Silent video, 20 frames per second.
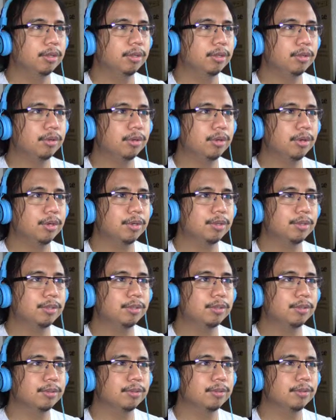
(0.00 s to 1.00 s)
You go out
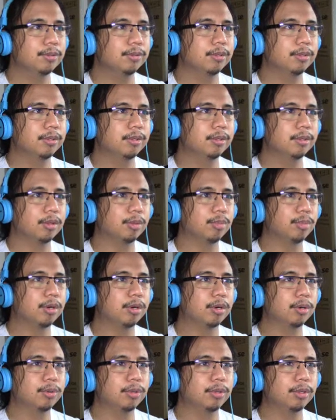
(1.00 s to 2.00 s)
to the
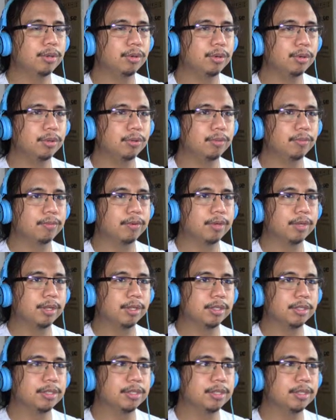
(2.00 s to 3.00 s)
bar with your old
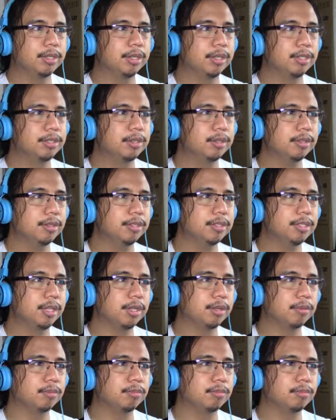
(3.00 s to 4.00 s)
friends. It's not the
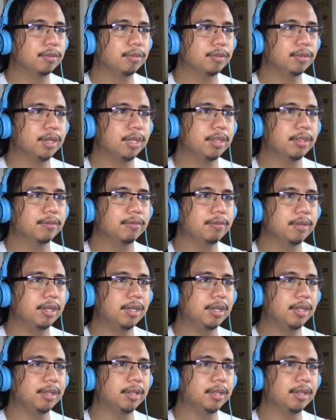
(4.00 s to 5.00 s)
same. You get the
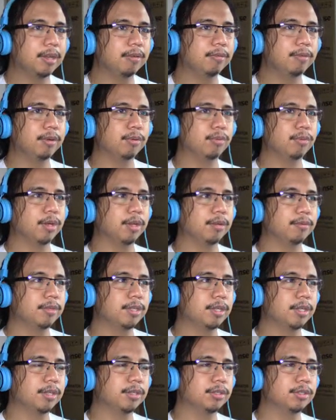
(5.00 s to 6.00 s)
feeling that every wife
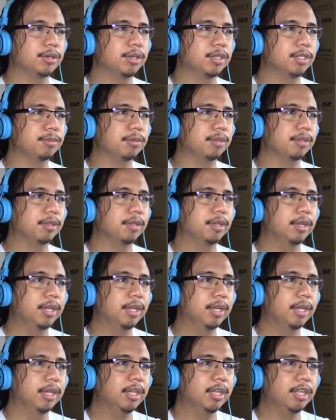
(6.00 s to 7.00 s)
tells her husband,
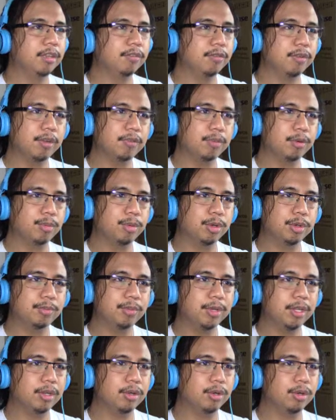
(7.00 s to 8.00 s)
if you ever put
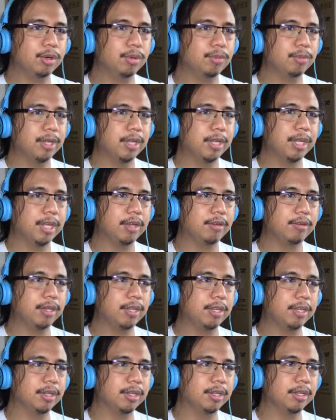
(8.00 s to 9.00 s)
me in a home like Henry
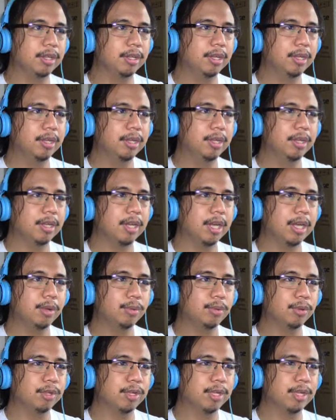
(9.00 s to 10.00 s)
did, I
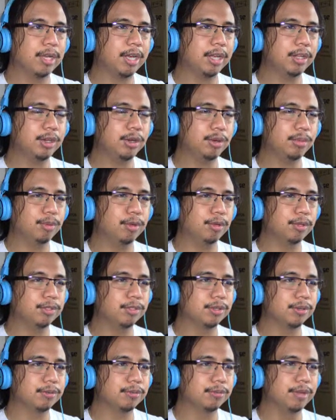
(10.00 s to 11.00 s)
will cut your balls
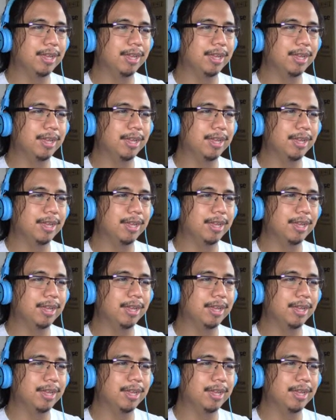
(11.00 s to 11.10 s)
off.